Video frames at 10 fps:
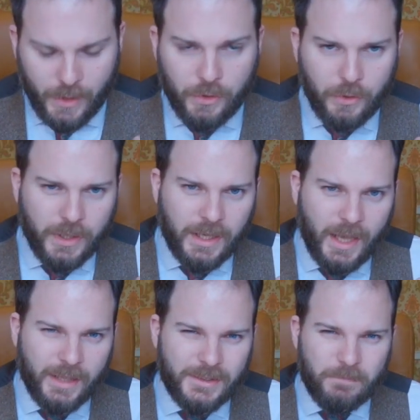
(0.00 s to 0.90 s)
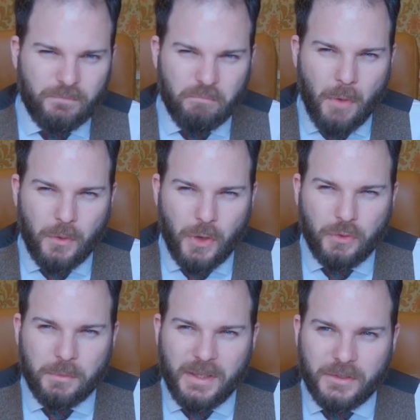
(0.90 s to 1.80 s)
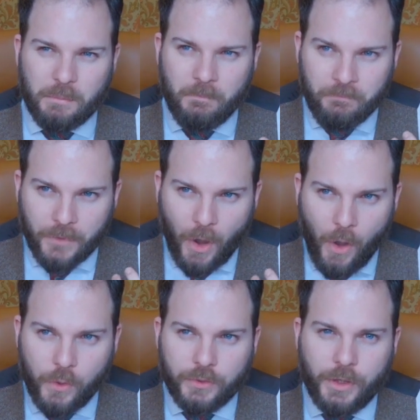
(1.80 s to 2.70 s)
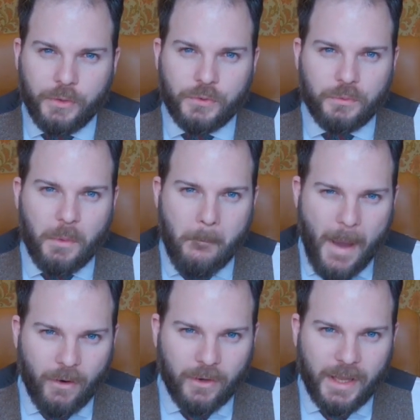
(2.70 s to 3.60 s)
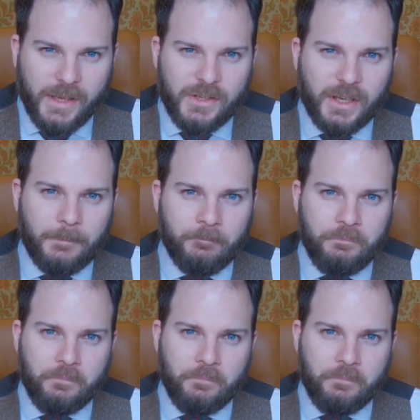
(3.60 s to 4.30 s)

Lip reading: You're looking at notably some oak notes from the barrel aging,